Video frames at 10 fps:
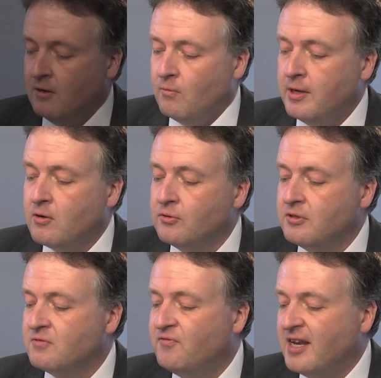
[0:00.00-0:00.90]
We call
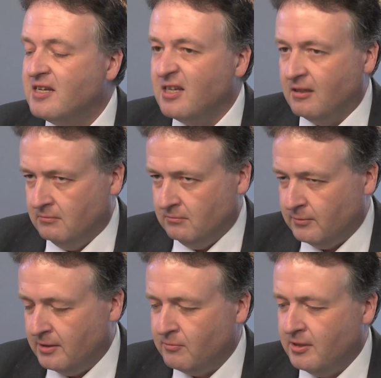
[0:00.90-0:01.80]
this venting
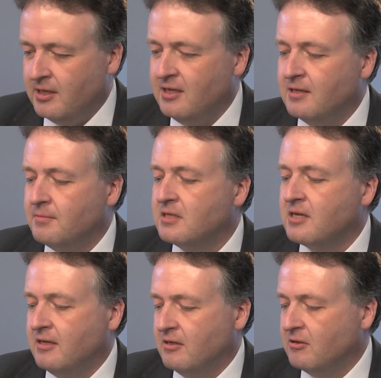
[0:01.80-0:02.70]
when, when helium is
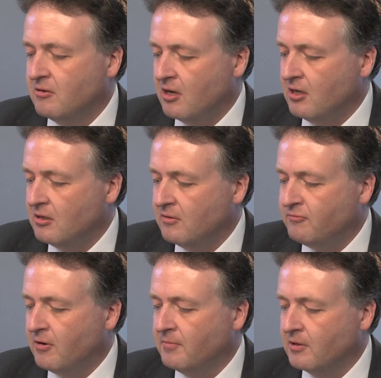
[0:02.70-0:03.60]
taken uh,
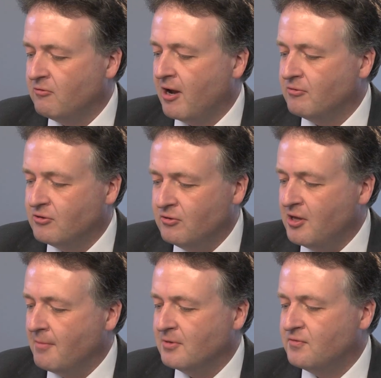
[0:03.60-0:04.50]
from the ground to
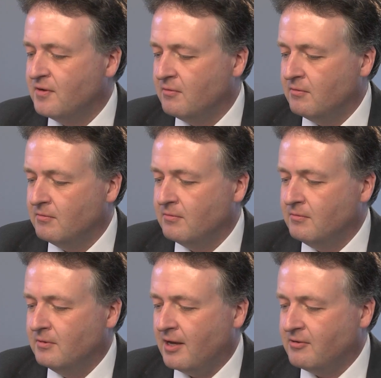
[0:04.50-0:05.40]
the atmosphere
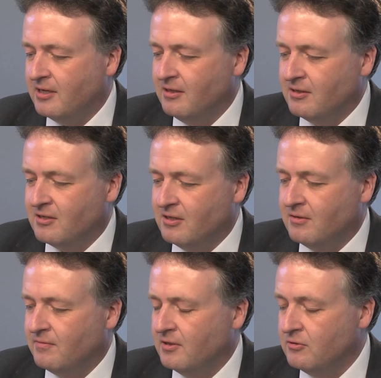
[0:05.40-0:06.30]
without any
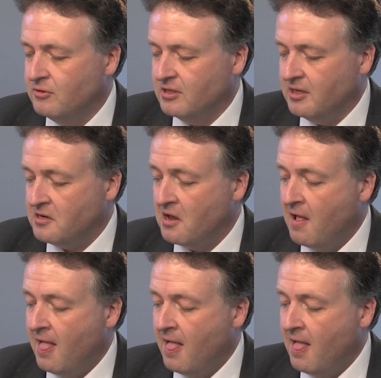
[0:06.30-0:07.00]
concern for using it.